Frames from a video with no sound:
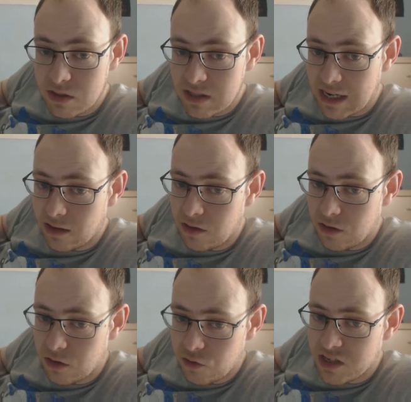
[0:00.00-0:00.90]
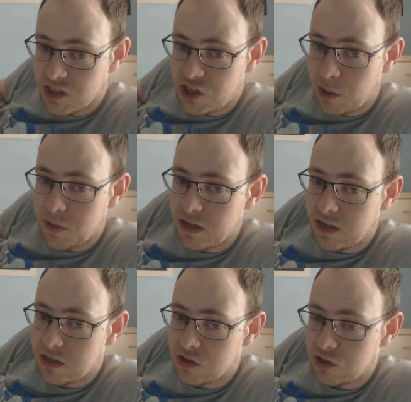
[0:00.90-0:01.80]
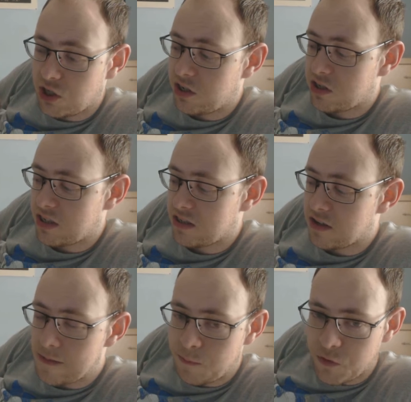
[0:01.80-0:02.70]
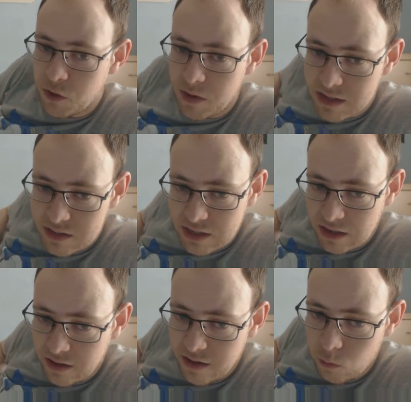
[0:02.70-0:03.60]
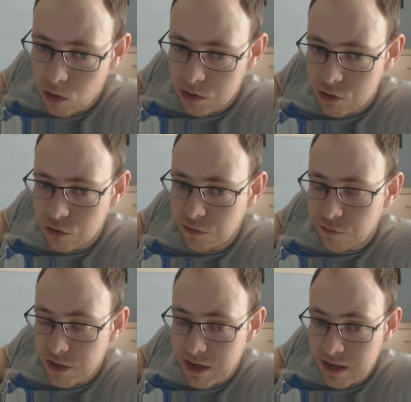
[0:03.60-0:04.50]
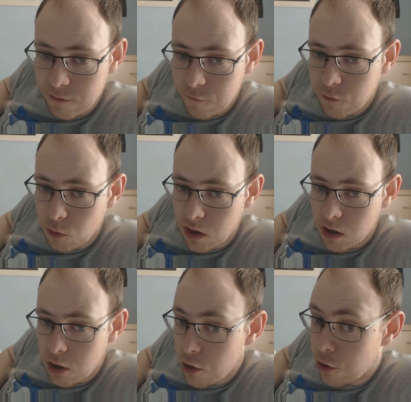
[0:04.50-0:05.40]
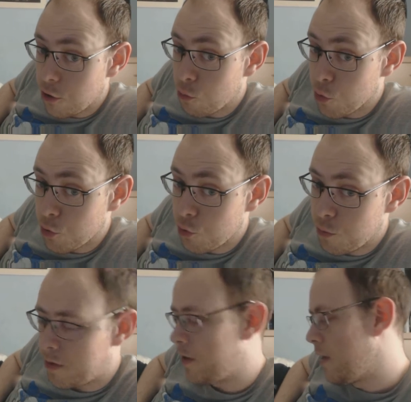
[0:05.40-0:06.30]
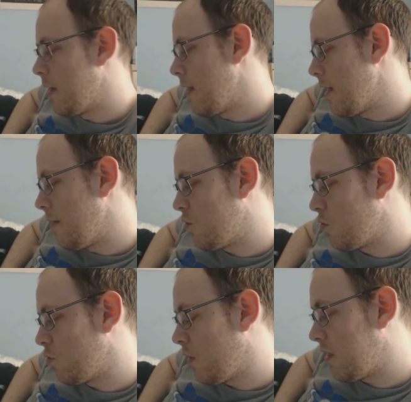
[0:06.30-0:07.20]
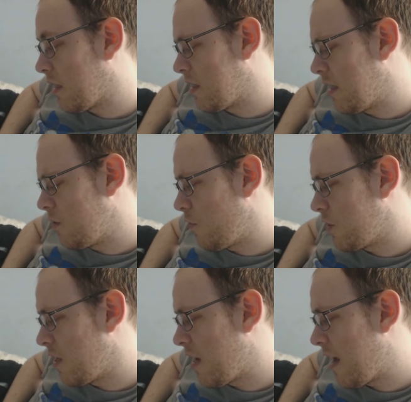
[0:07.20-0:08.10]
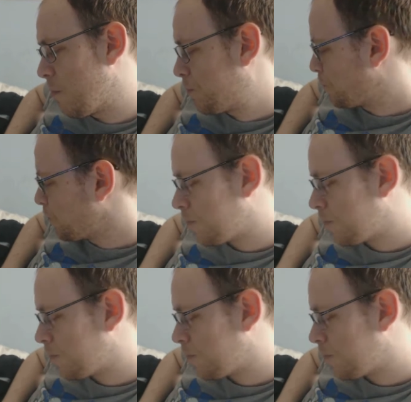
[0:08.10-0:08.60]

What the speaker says: Team Silent, the crazy Japanese geniuses who made Silent Hill 1, 2, 3 and 4, The Room. This was released, like I said, in 2008,